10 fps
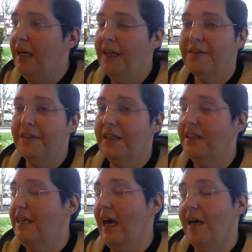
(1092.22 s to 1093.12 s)
And the
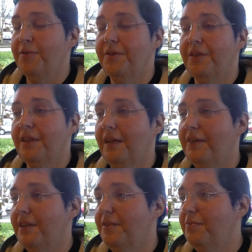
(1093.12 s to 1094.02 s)
kids absolutely love
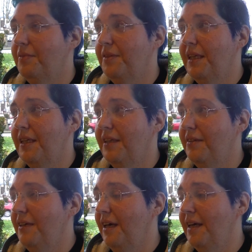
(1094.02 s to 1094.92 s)
it. They get
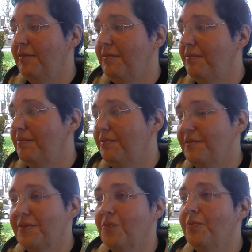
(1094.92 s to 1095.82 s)

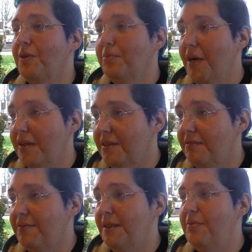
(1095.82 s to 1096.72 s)
real positive
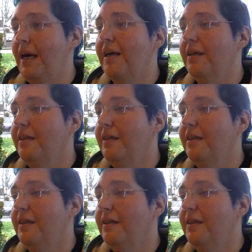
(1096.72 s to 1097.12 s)
feedback.